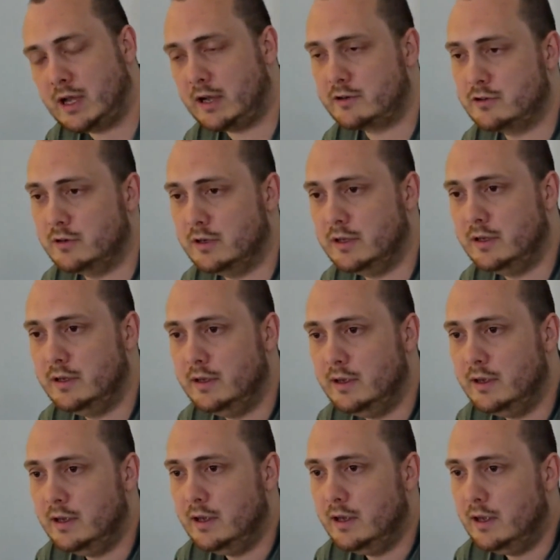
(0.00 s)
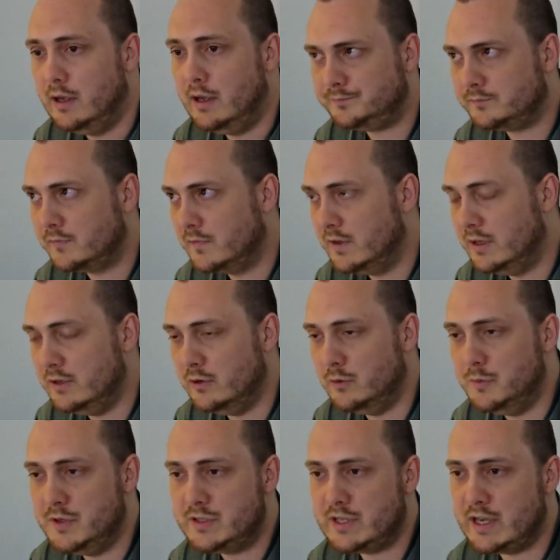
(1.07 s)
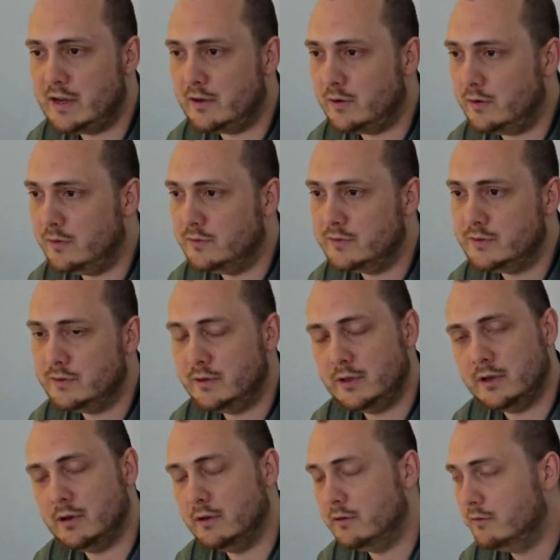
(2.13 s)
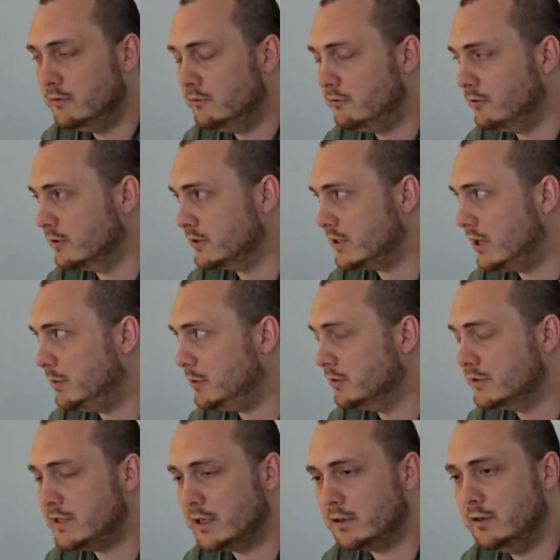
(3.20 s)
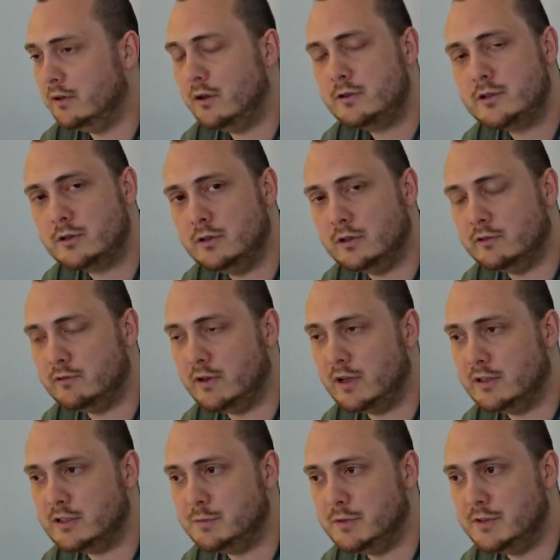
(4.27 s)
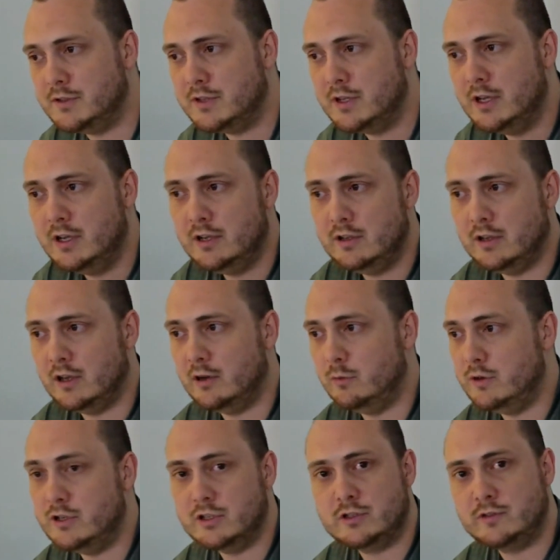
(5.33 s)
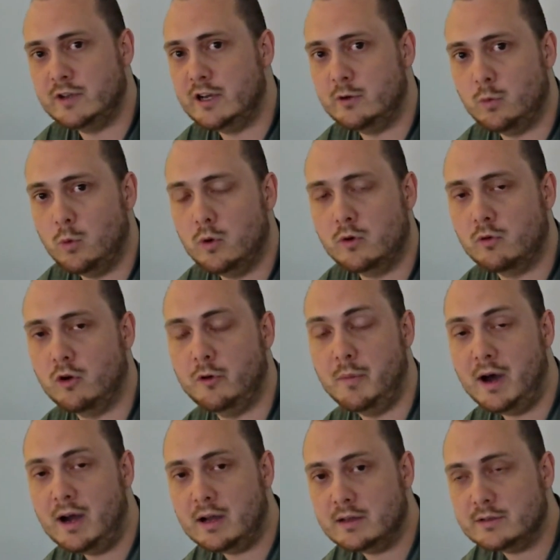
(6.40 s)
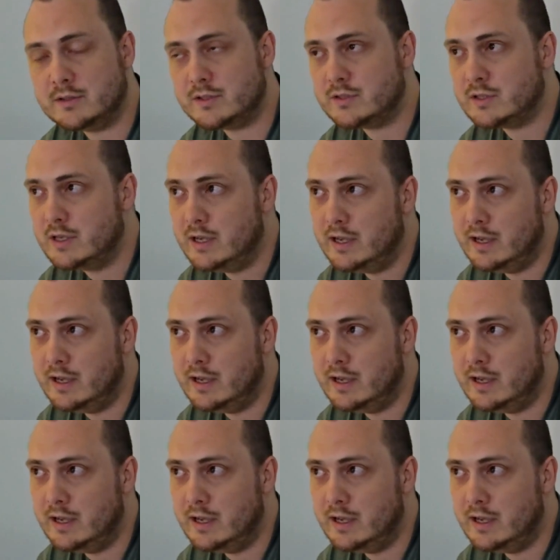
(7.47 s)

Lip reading: Actually, you'll miss out on for example, technological advancements. We just found water on Mars.